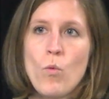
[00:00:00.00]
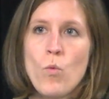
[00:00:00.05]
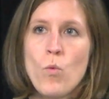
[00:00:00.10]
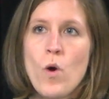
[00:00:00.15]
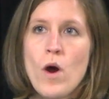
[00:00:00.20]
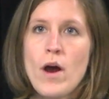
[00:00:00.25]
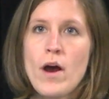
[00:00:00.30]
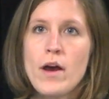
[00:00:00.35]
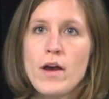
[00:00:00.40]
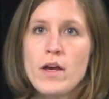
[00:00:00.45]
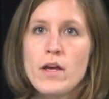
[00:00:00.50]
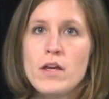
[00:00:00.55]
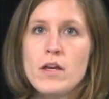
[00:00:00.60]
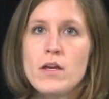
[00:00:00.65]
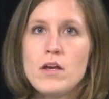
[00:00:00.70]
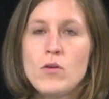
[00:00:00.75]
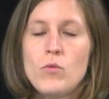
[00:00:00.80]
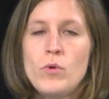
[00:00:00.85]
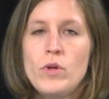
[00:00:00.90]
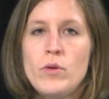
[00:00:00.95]

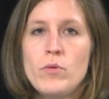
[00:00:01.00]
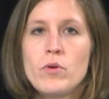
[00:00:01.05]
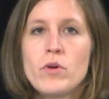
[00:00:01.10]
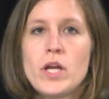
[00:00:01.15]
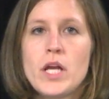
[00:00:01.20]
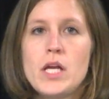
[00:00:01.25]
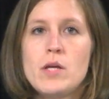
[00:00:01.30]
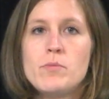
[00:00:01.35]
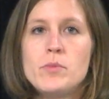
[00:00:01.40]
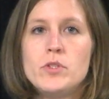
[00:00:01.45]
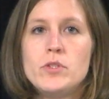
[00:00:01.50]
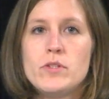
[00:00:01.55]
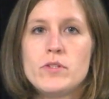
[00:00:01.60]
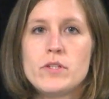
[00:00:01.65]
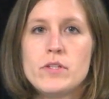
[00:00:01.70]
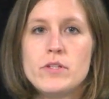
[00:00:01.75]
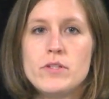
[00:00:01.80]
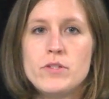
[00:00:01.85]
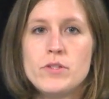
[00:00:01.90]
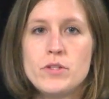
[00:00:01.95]
why we were able
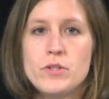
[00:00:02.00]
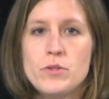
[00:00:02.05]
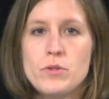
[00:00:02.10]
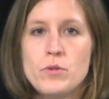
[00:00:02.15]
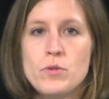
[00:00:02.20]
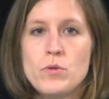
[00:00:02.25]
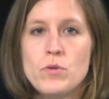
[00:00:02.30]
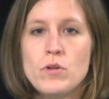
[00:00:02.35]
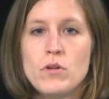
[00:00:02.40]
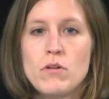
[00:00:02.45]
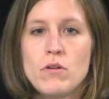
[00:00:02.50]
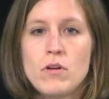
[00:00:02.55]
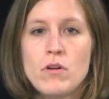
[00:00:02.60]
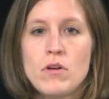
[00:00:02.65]
to do